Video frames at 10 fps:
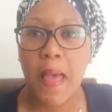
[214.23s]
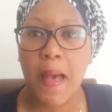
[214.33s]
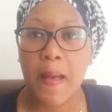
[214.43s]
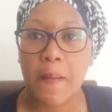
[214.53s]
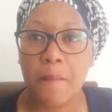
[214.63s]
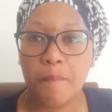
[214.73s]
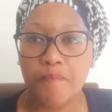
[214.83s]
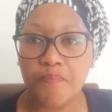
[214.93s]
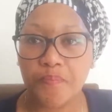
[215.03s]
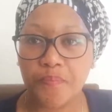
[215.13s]

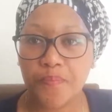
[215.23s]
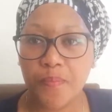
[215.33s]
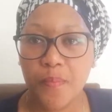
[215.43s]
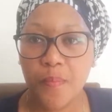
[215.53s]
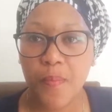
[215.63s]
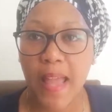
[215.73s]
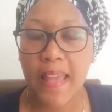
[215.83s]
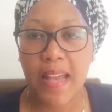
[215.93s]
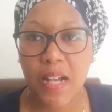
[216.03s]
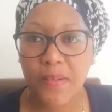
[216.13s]

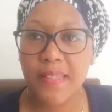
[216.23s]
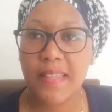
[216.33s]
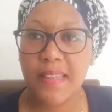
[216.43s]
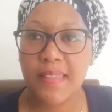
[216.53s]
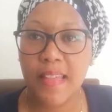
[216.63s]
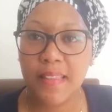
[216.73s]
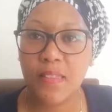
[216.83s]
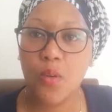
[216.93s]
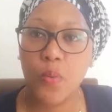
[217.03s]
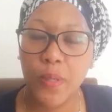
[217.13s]
And how is it that
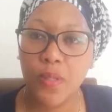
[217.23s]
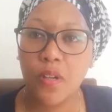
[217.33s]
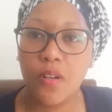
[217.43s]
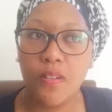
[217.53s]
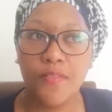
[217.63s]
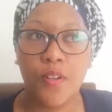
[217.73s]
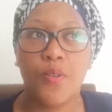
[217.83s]
the work of